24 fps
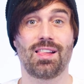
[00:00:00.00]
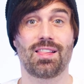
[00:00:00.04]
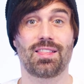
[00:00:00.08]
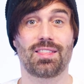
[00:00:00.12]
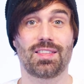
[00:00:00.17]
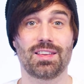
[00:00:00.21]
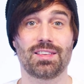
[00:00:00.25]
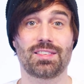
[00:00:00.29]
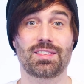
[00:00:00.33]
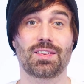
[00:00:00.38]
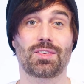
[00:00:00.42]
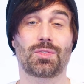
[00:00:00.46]

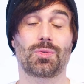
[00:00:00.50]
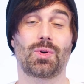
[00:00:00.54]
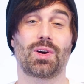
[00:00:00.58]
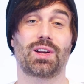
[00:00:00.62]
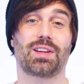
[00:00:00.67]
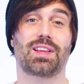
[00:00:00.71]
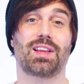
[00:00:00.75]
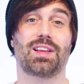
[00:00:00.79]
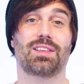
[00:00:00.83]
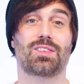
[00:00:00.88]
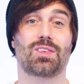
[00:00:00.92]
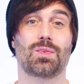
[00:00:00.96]
this is where
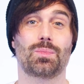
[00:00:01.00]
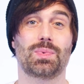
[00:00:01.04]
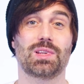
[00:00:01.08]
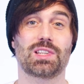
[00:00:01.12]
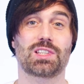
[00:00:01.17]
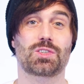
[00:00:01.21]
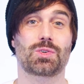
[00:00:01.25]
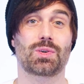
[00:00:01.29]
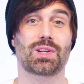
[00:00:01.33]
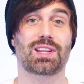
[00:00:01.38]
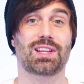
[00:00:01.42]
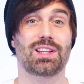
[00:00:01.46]
it gets a
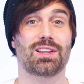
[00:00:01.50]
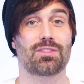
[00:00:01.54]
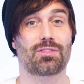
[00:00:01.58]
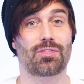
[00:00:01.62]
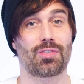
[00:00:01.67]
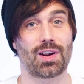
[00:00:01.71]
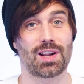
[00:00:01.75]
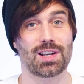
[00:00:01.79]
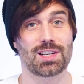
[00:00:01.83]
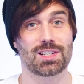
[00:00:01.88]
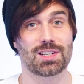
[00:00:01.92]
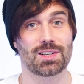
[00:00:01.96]
bit tricky in
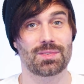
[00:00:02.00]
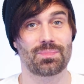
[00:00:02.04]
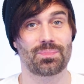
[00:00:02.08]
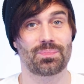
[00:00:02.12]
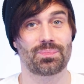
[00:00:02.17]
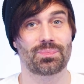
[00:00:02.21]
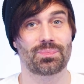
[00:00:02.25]
French.